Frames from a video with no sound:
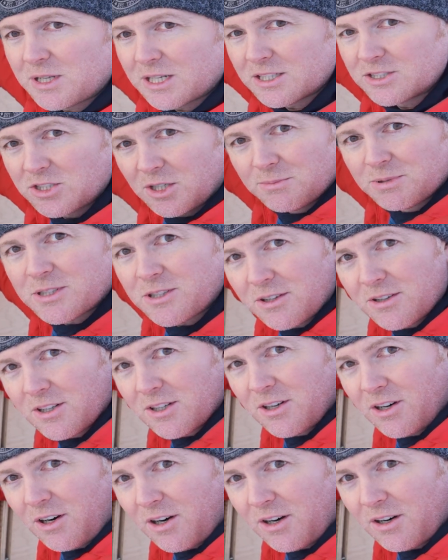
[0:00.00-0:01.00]
me to jumpstart
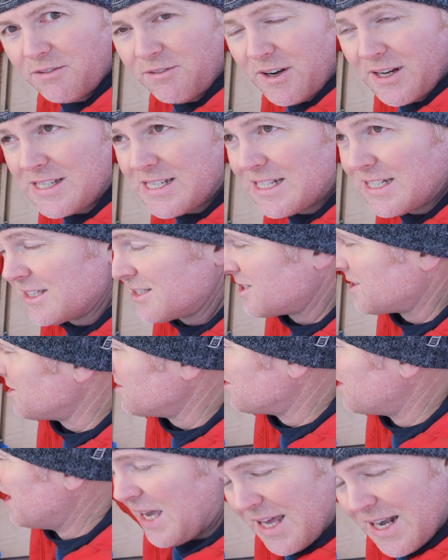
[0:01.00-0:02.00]
the car if I needed
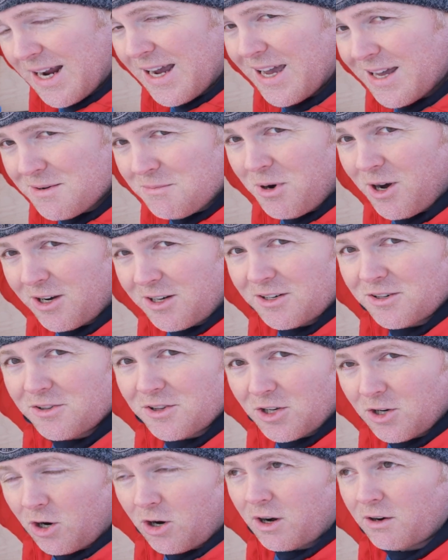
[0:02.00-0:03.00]
to, and I had to monitor
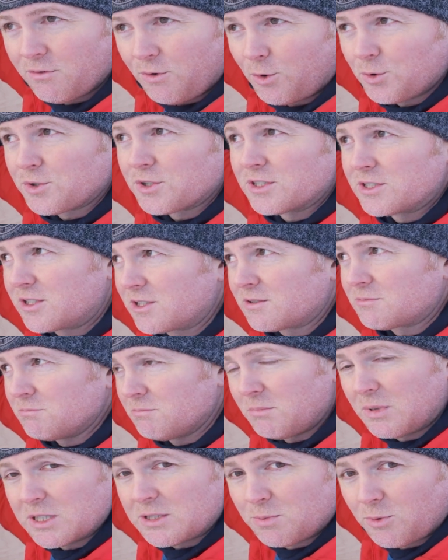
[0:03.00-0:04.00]
the car voltage
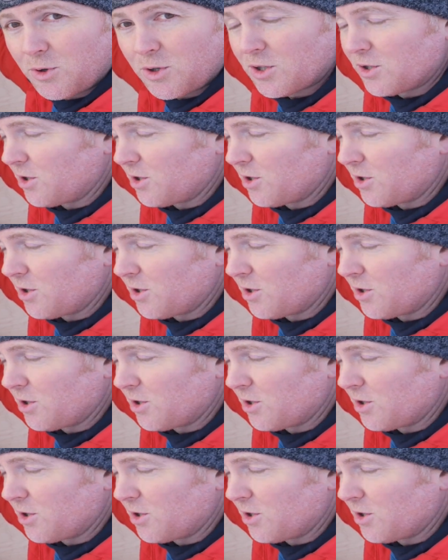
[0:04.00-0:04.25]
much more